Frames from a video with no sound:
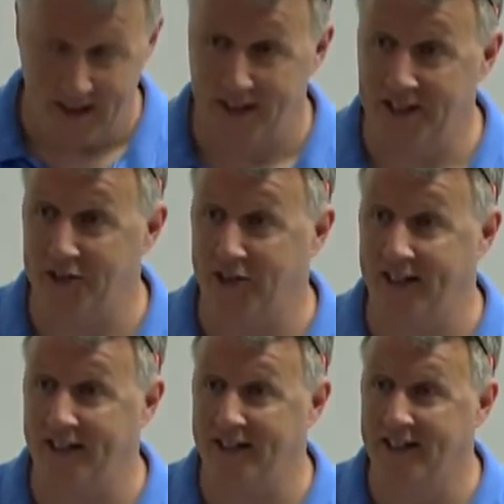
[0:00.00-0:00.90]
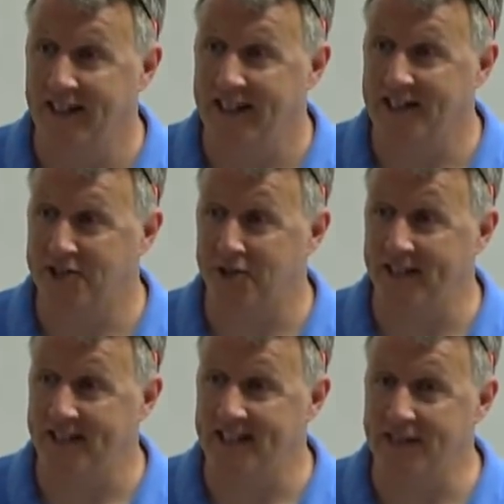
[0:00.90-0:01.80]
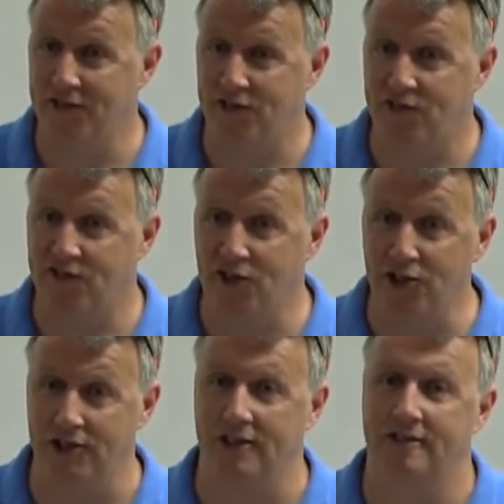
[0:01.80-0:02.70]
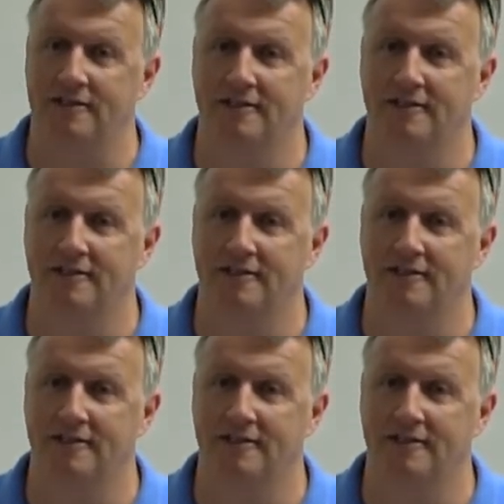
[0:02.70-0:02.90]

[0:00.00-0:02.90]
on the other hand, history is even fuller